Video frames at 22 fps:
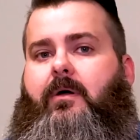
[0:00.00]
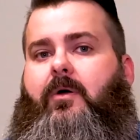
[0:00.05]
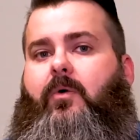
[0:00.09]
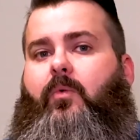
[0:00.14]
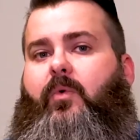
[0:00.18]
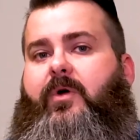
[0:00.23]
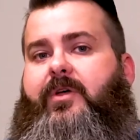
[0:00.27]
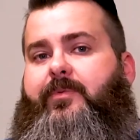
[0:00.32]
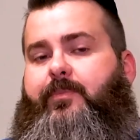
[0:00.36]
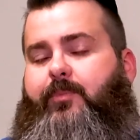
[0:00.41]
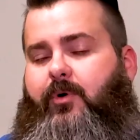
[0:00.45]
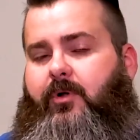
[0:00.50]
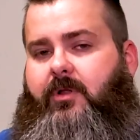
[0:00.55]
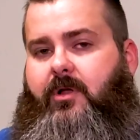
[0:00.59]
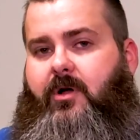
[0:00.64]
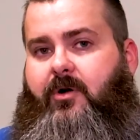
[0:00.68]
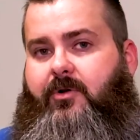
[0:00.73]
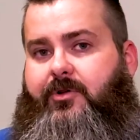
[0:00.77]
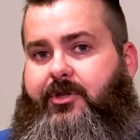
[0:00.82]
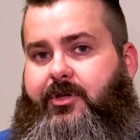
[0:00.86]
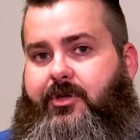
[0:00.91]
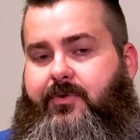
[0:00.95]
with
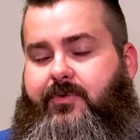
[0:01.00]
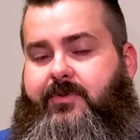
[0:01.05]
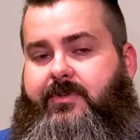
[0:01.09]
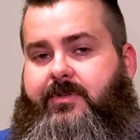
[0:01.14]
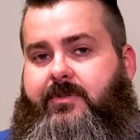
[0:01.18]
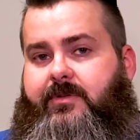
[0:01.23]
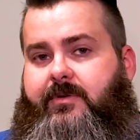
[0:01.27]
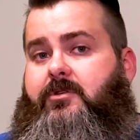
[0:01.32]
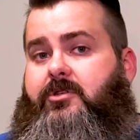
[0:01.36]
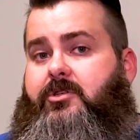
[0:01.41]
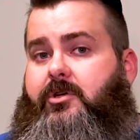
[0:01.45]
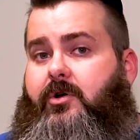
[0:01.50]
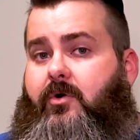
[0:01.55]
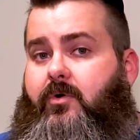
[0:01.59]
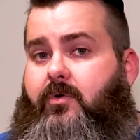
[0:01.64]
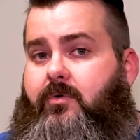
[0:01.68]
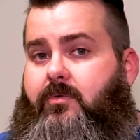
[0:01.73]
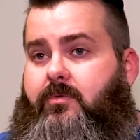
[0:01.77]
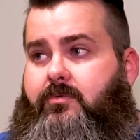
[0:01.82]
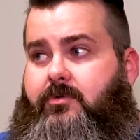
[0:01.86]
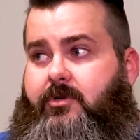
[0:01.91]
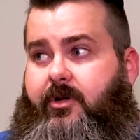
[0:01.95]
prolonged use.
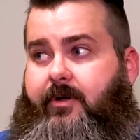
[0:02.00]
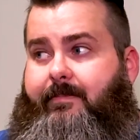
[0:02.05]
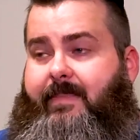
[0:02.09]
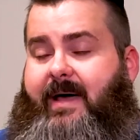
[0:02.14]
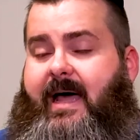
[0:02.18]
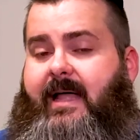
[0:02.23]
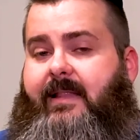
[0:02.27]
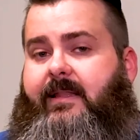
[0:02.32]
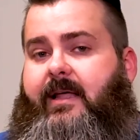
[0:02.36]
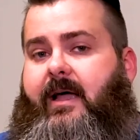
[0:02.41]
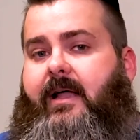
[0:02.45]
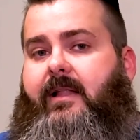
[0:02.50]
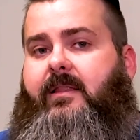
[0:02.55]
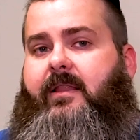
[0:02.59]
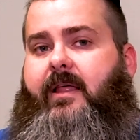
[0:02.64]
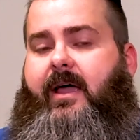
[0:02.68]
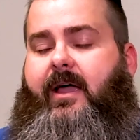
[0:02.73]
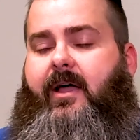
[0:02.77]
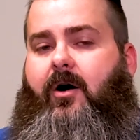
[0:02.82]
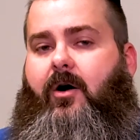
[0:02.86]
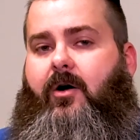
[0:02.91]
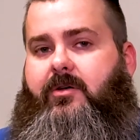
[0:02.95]
So to combat that,
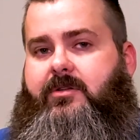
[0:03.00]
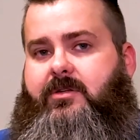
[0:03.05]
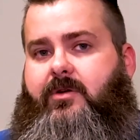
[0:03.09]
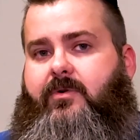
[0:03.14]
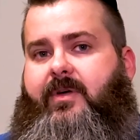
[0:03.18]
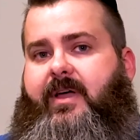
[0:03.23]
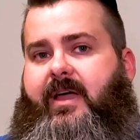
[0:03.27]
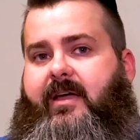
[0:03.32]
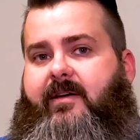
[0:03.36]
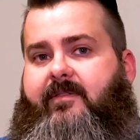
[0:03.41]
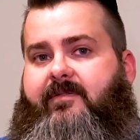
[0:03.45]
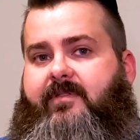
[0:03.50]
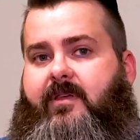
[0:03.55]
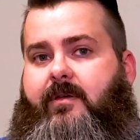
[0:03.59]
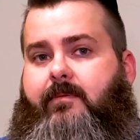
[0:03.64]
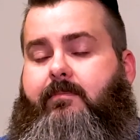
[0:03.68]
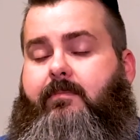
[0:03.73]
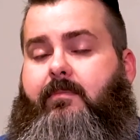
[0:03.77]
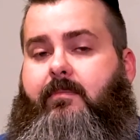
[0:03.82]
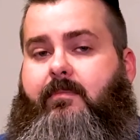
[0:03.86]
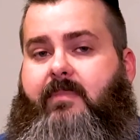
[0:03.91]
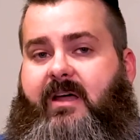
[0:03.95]
they also gave
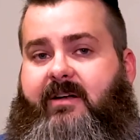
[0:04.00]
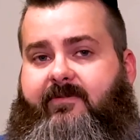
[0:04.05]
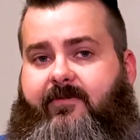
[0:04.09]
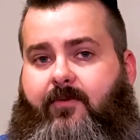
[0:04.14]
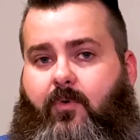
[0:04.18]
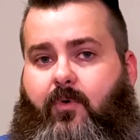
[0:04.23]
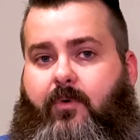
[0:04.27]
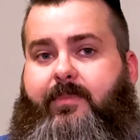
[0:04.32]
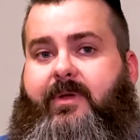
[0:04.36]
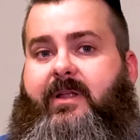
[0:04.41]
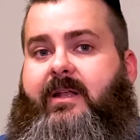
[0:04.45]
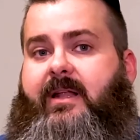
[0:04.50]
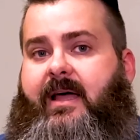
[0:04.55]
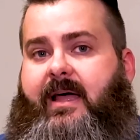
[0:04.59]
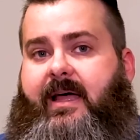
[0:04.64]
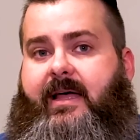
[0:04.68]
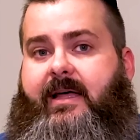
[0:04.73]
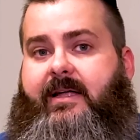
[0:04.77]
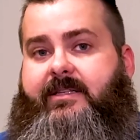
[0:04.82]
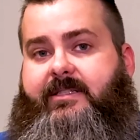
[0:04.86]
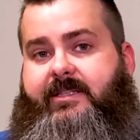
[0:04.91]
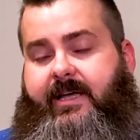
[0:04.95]
them metformin
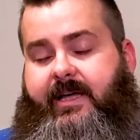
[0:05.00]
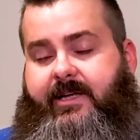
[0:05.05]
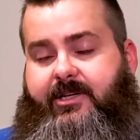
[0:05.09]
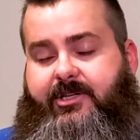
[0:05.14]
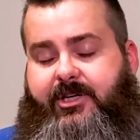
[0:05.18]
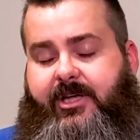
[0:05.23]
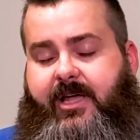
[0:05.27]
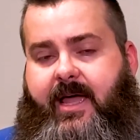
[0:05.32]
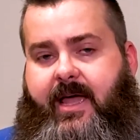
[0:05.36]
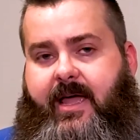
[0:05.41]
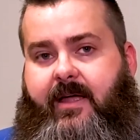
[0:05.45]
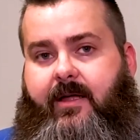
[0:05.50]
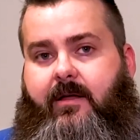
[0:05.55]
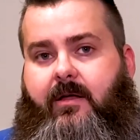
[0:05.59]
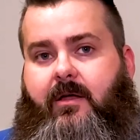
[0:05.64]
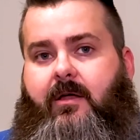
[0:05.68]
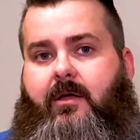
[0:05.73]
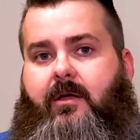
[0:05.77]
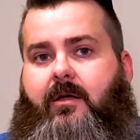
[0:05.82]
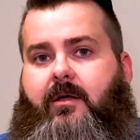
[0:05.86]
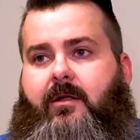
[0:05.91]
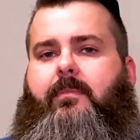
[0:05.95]
and DHEA.
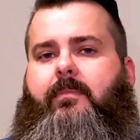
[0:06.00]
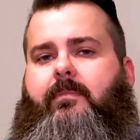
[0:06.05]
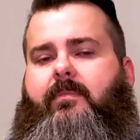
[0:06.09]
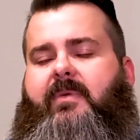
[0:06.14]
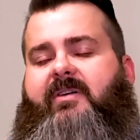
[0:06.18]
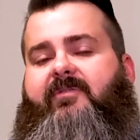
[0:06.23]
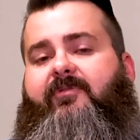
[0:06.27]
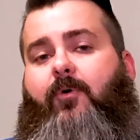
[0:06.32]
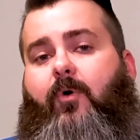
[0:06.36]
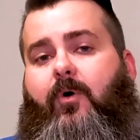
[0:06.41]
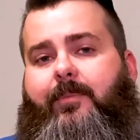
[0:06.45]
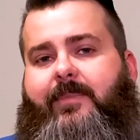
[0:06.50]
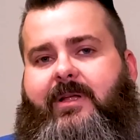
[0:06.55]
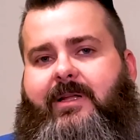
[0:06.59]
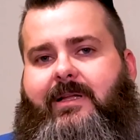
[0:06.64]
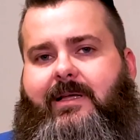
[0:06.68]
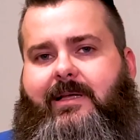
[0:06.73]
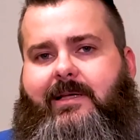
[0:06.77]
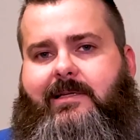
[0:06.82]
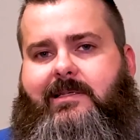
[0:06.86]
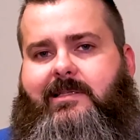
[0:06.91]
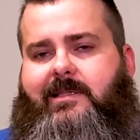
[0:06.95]
Metformin
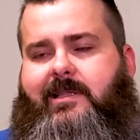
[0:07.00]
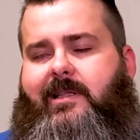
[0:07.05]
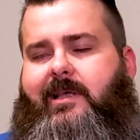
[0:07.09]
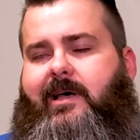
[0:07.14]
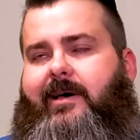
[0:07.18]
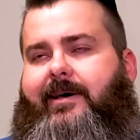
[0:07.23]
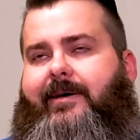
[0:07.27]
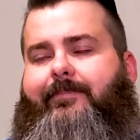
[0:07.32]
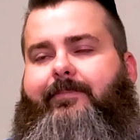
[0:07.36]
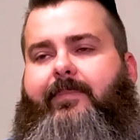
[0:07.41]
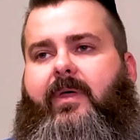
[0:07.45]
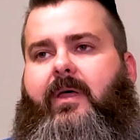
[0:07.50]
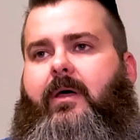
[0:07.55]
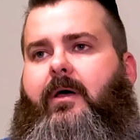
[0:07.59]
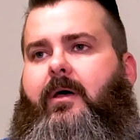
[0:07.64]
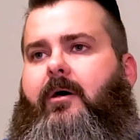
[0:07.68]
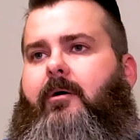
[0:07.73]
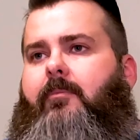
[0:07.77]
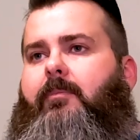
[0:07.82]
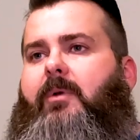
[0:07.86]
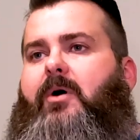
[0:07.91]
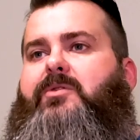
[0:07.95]
is the
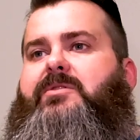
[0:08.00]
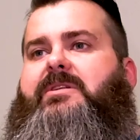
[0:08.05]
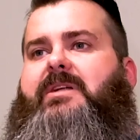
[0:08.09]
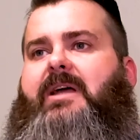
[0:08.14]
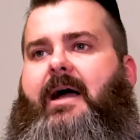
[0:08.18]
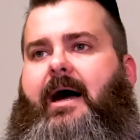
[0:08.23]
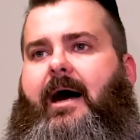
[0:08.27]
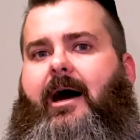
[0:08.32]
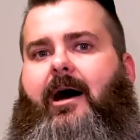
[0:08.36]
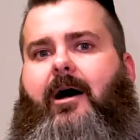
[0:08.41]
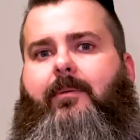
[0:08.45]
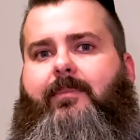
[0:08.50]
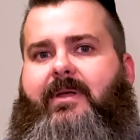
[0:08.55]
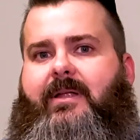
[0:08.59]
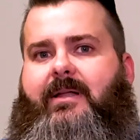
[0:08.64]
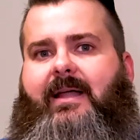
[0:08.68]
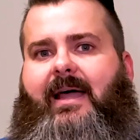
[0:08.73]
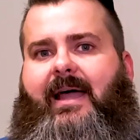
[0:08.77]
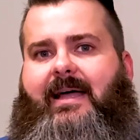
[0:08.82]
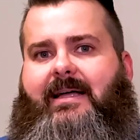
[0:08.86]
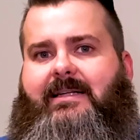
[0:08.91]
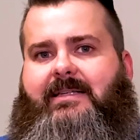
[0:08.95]
most
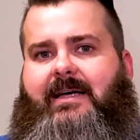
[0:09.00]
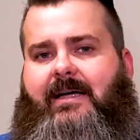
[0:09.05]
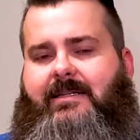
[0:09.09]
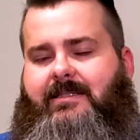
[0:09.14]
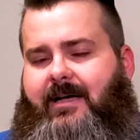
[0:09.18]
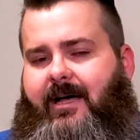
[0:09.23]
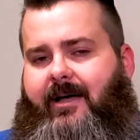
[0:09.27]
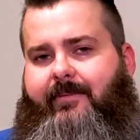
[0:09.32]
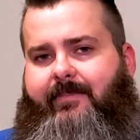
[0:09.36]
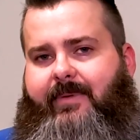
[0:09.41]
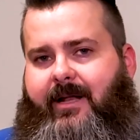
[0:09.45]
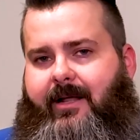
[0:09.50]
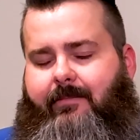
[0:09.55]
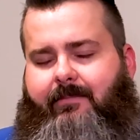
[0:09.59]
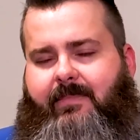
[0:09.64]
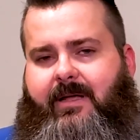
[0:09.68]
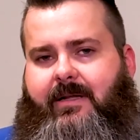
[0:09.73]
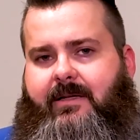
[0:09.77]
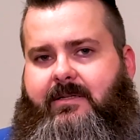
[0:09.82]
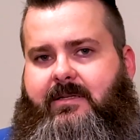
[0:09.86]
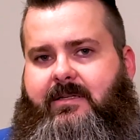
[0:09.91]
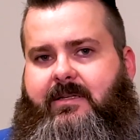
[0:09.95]
common anti-diabetic
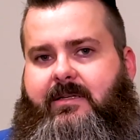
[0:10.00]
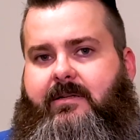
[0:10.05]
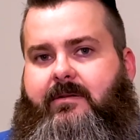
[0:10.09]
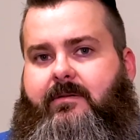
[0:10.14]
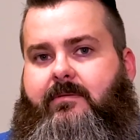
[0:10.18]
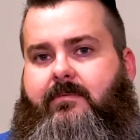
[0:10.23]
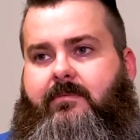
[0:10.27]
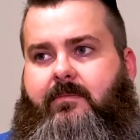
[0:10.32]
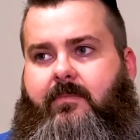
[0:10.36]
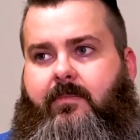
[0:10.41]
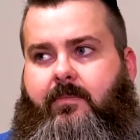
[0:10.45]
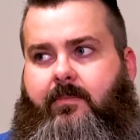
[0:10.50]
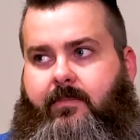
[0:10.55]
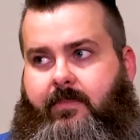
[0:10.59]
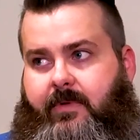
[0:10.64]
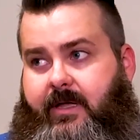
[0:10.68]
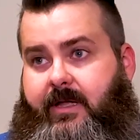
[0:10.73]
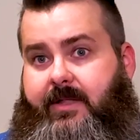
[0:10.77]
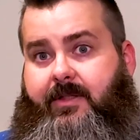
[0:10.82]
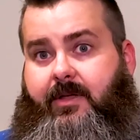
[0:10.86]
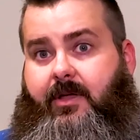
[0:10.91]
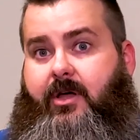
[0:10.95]
medicine
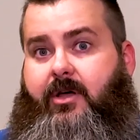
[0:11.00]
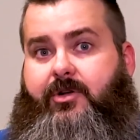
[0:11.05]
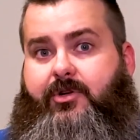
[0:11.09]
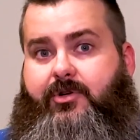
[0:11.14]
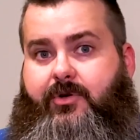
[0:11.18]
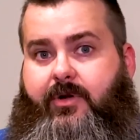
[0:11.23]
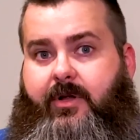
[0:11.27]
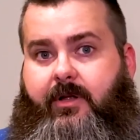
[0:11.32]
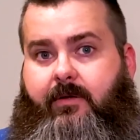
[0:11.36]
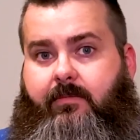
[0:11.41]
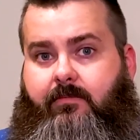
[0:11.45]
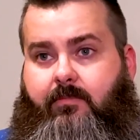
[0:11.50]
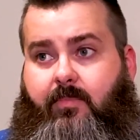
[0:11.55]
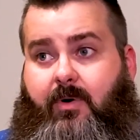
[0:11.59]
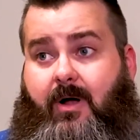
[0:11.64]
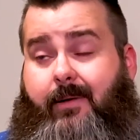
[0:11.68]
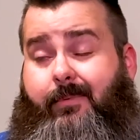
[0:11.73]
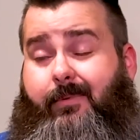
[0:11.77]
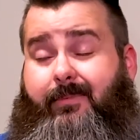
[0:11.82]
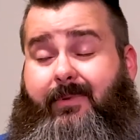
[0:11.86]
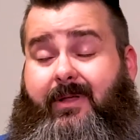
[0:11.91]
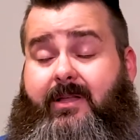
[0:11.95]
in the country,
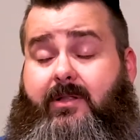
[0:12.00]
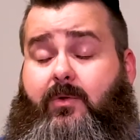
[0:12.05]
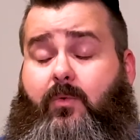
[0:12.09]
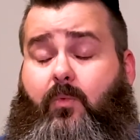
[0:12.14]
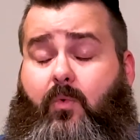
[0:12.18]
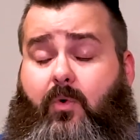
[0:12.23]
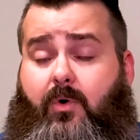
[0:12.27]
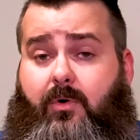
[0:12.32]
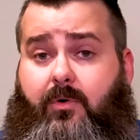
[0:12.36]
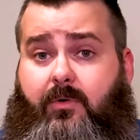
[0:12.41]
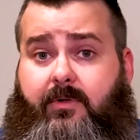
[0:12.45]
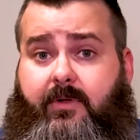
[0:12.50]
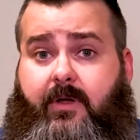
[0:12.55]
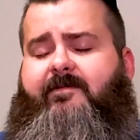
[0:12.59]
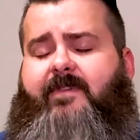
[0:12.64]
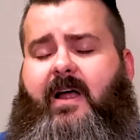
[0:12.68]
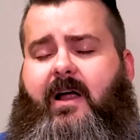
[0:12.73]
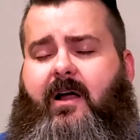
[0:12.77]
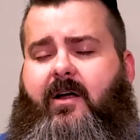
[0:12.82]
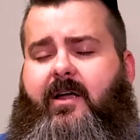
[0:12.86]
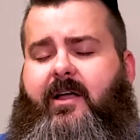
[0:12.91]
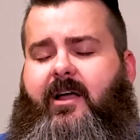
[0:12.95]
probably in the world.
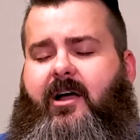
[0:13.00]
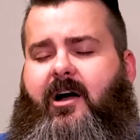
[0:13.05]
Very